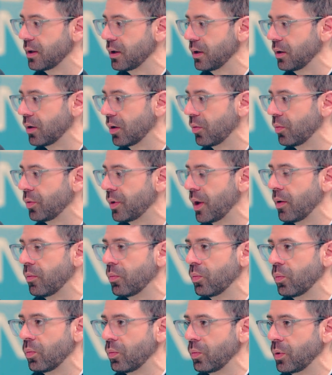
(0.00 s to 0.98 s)

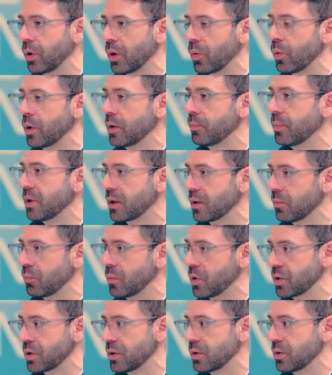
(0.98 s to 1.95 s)
then, we'd be
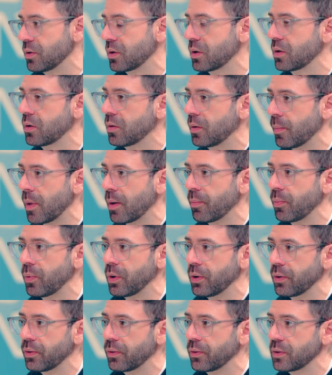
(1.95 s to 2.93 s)
commissioned to come up
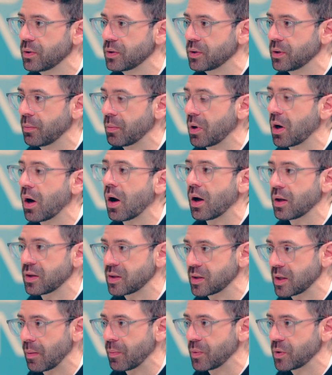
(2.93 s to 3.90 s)
with some
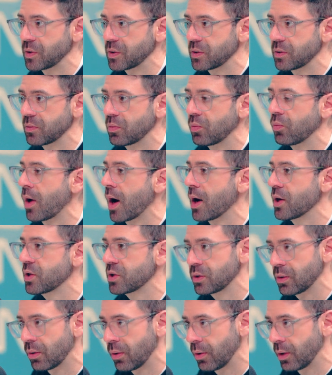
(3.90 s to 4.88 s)
concepts, write a
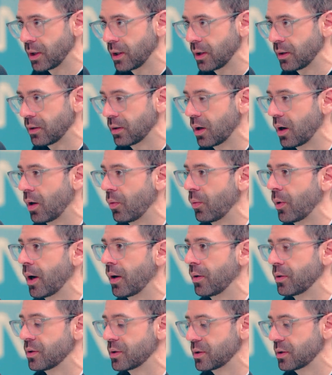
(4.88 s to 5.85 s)
story
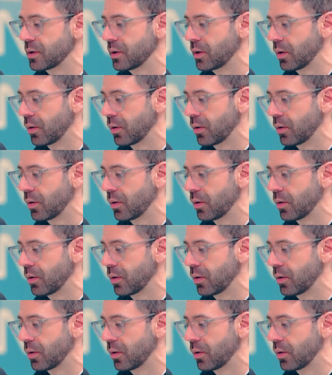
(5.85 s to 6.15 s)
around,